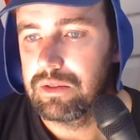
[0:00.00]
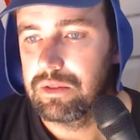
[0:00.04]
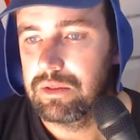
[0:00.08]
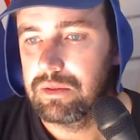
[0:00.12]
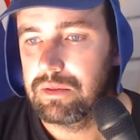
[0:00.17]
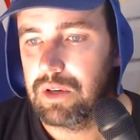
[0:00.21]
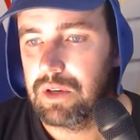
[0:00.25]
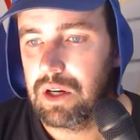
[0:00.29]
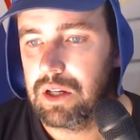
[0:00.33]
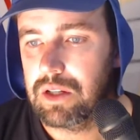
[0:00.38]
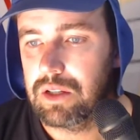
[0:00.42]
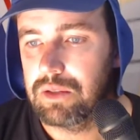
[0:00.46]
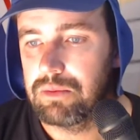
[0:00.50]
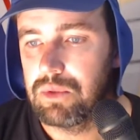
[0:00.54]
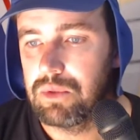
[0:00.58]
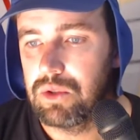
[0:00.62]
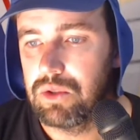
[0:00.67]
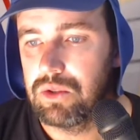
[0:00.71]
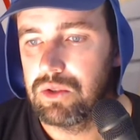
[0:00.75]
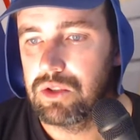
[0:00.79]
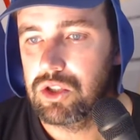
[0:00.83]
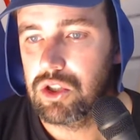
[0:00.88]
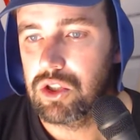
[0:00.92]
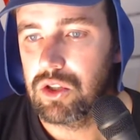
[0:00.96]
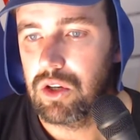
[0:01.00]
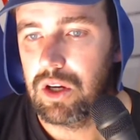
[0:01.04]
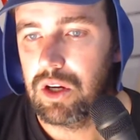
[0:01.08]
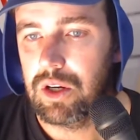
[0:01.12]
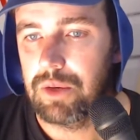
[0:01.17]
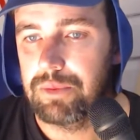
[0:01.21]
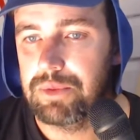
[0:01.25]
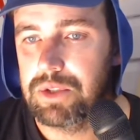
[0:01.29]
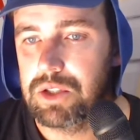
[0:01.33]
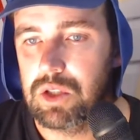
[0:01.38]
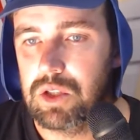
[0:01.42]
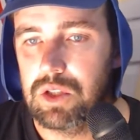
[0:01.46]
Fucking moonshine.
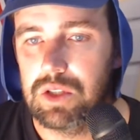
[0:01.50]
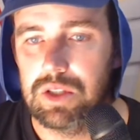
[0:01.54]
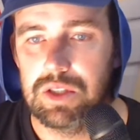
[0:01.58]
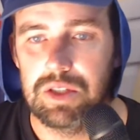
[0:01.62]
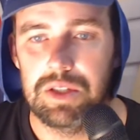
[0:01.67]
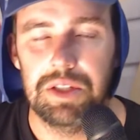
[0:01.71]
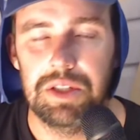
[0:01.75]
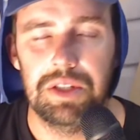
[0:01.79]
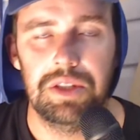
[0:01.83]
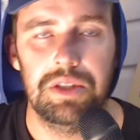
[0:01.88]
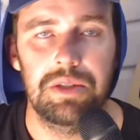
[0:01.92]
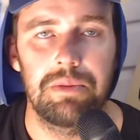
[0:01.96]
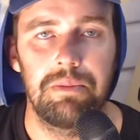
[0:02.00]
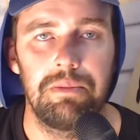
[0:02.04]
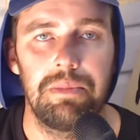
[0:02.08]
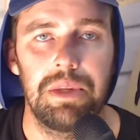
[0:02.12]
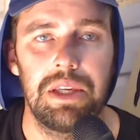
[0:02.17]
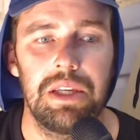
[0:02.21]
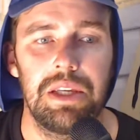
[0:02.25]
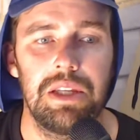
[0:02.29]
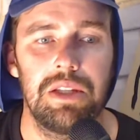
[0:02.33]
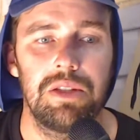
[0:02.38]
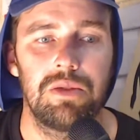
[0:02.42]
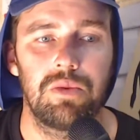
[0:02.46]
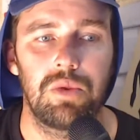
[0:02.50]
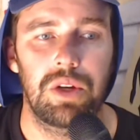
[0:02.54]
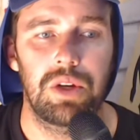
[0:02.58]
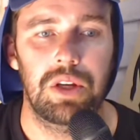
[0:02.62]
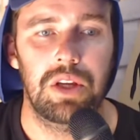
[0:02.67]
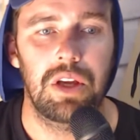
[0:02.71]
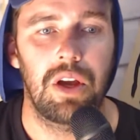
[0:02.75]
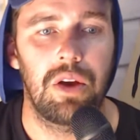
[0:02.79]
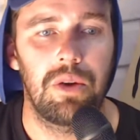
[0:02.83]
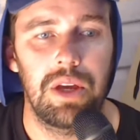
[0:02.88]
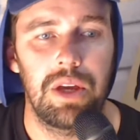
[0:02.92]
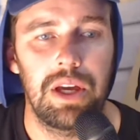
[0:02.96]
I'm just going to stick to beers when I
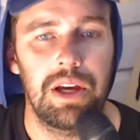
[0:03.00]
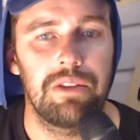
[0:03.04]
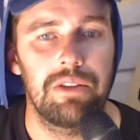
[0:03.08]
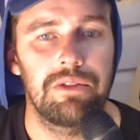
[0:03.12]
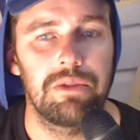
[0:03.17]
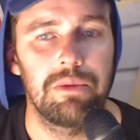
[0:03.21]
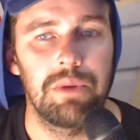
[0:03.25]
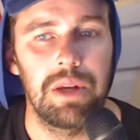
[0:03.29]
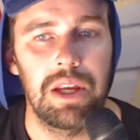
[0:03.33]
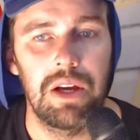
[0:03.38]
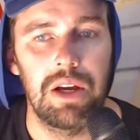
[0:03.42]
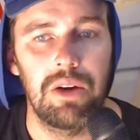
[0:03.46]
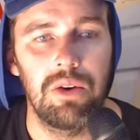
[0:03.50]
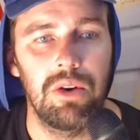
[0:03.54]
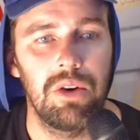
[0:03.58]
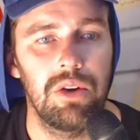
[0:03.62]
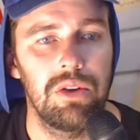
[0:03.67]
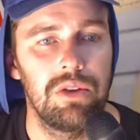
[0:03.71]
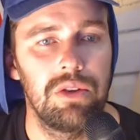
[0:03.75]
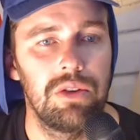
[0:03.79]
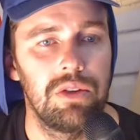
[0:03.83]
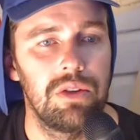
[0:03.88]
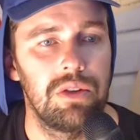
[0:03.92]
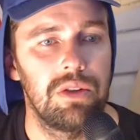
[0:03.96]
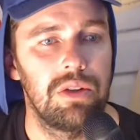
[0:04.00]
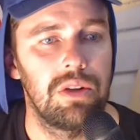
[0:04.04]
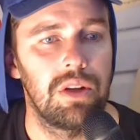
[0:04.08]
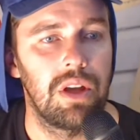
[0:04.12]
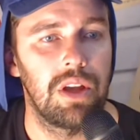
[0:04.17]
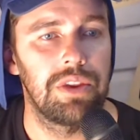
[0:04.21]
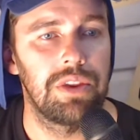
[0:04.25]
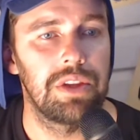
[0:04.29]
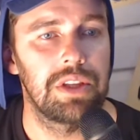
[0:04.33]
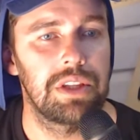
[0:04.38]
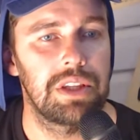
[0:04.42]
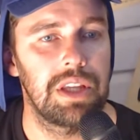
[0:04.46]
go out from now on. I
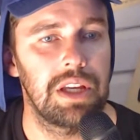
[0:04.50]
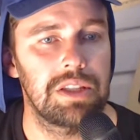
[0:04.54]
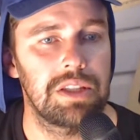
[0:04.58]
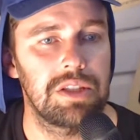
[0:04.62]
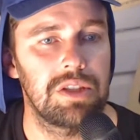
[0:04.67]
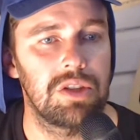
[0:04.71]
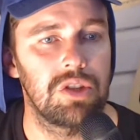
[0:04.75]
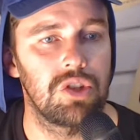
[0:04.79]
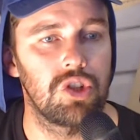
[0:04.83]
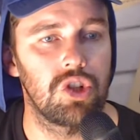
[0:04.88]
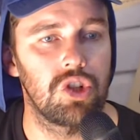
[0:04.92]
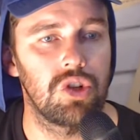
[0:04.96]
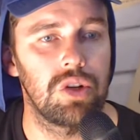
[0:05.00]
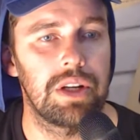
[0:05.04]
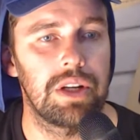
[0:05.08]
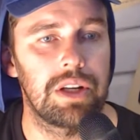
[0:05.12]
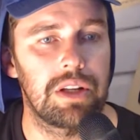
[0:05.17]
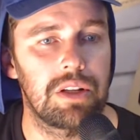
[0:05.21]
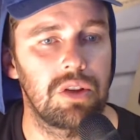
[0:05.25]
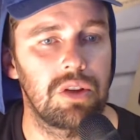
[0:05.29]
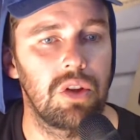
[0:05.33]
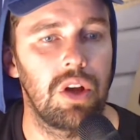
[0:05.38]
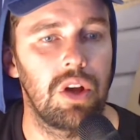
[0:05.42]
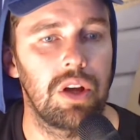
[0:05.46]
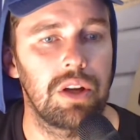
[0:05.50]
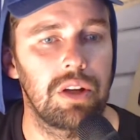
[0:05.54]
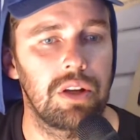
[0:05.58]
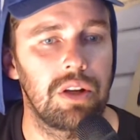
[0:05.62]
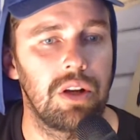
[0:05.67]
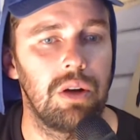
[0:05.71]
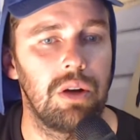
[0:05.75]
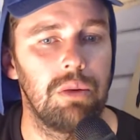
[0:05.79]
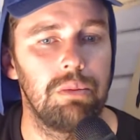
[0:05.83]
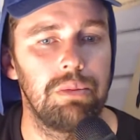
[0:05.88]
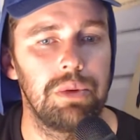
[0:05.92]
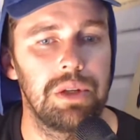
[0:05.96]
think that's the trick. Like,
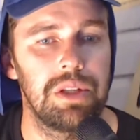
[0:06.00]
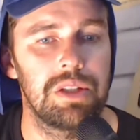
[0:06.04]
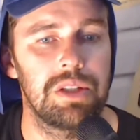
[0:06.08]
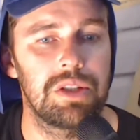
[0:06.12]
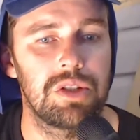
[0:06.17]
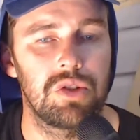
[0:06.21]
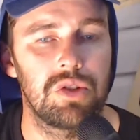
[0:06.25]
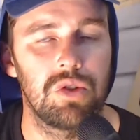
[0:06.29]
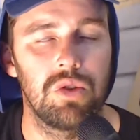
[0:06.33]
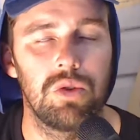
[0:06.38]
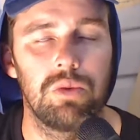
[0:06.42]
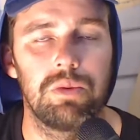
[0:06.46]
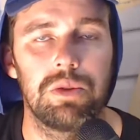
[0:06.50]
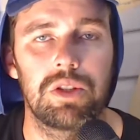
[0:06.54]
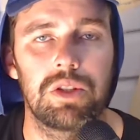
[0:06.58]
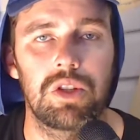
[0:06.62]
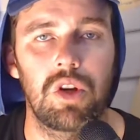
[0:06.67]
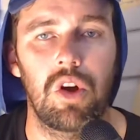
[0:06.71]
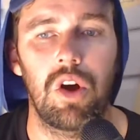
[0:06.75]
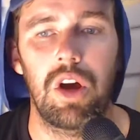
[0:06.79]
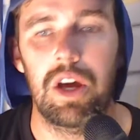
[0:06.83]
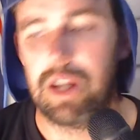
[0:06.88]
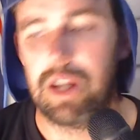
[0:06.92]
I'll be a super tight